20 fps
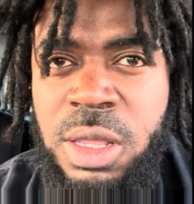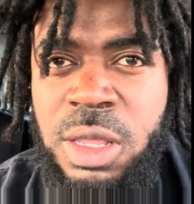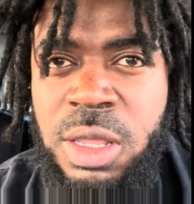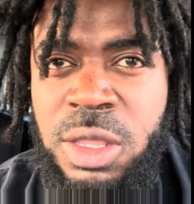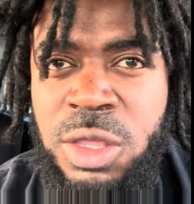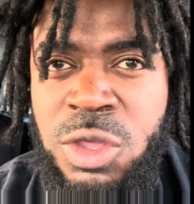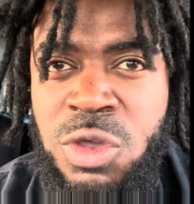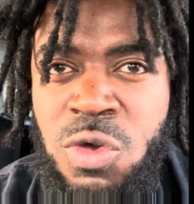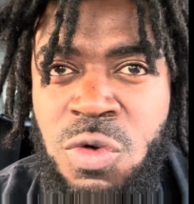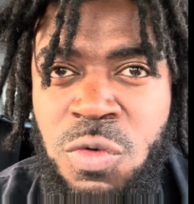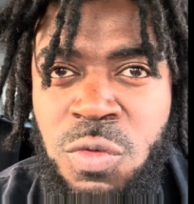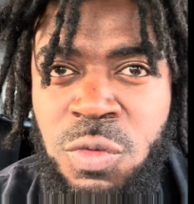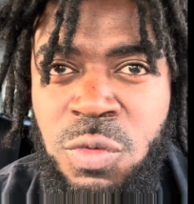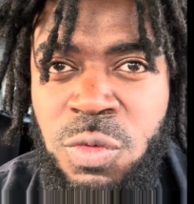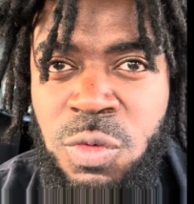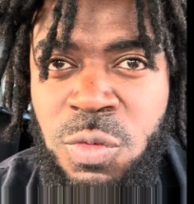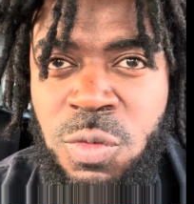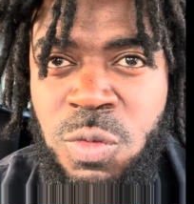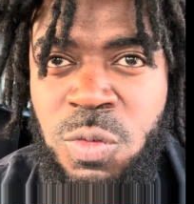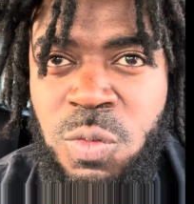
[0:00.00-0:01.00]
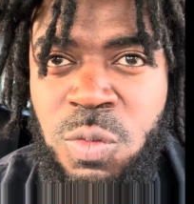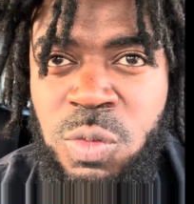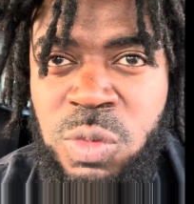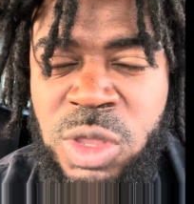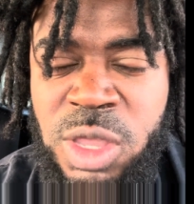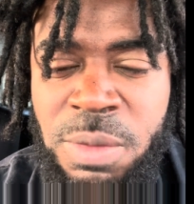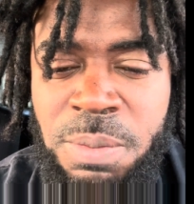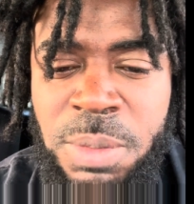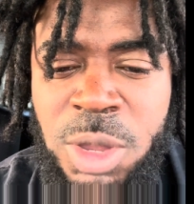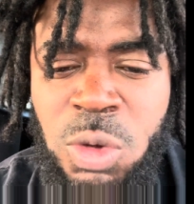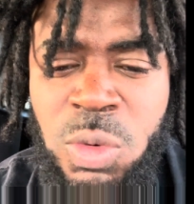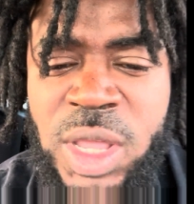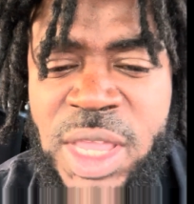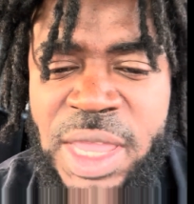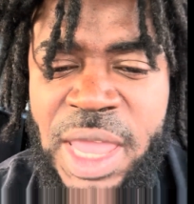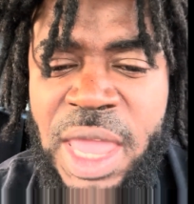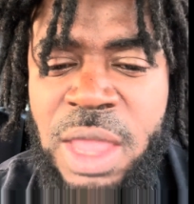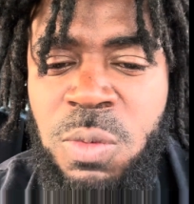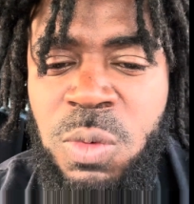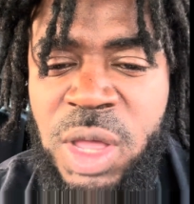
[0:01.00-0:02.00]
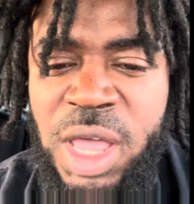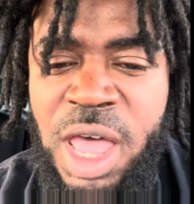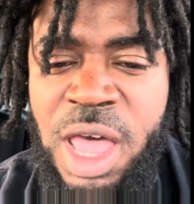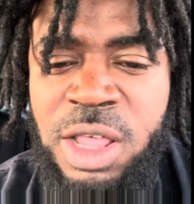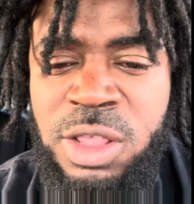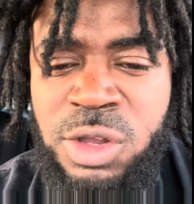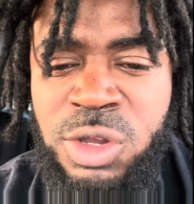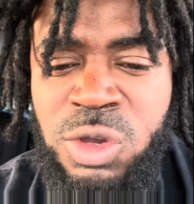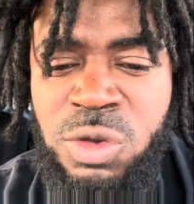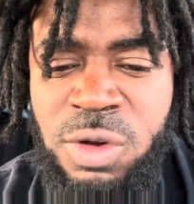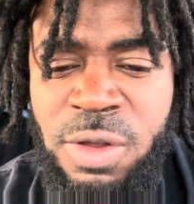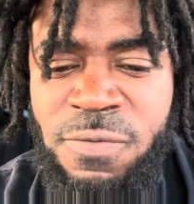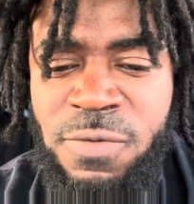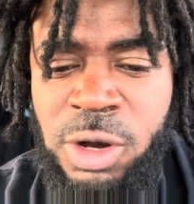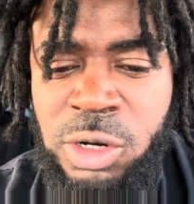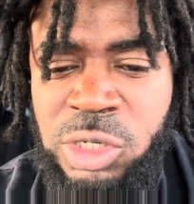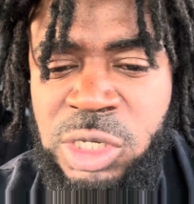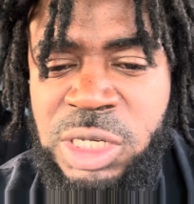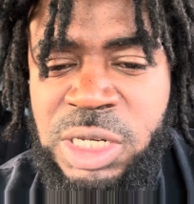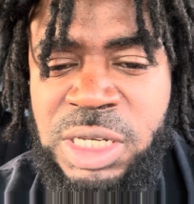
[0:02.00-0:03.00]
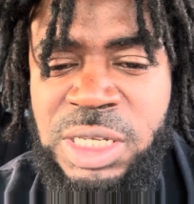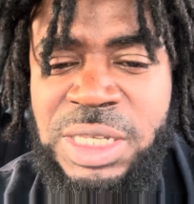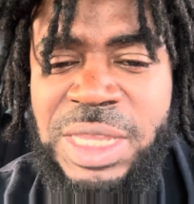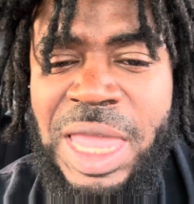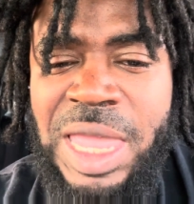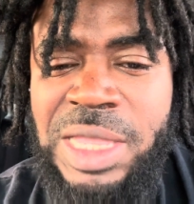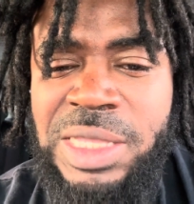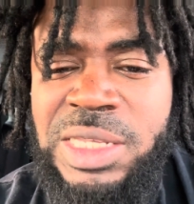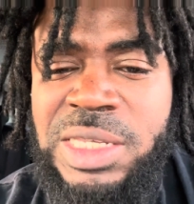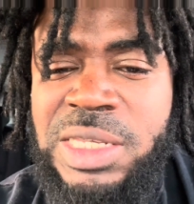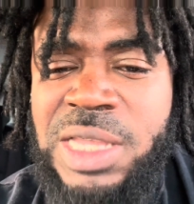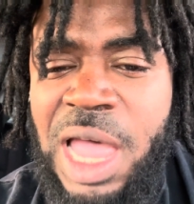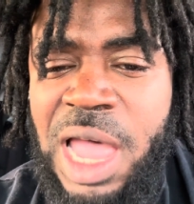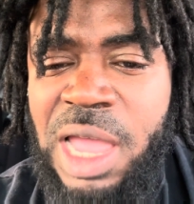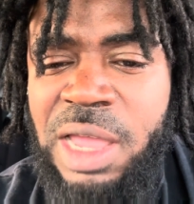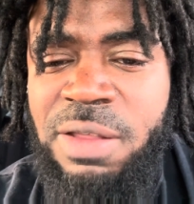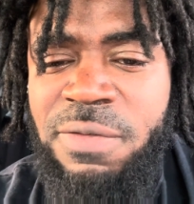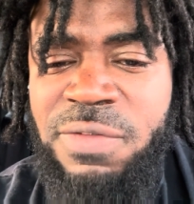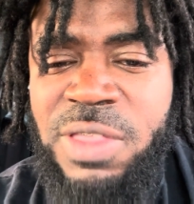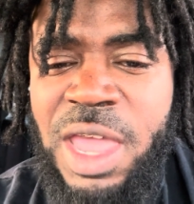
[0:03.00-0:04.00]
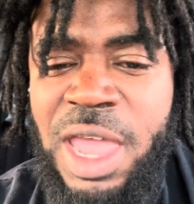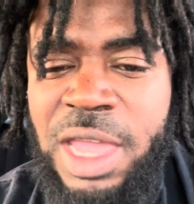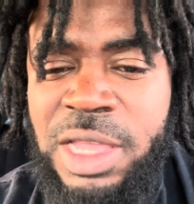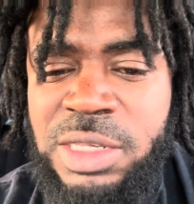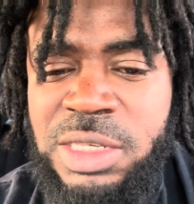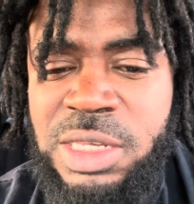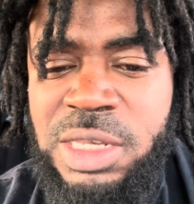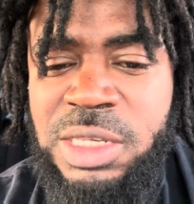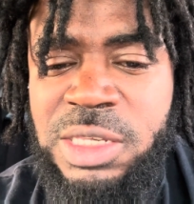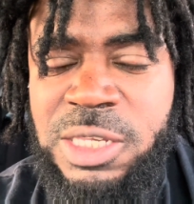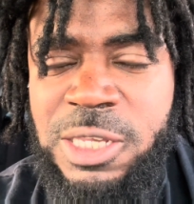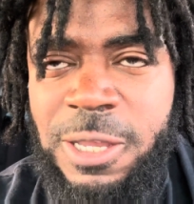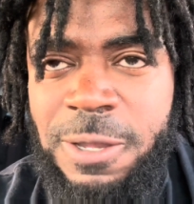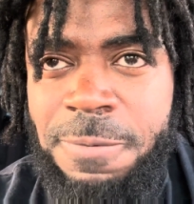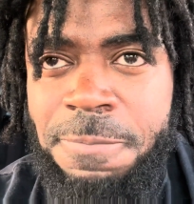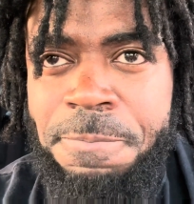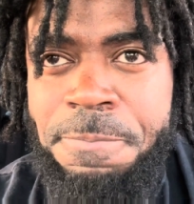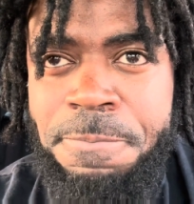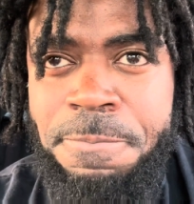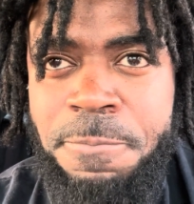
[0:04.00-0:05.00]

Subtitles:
You communicate with other universities inside of the ACC.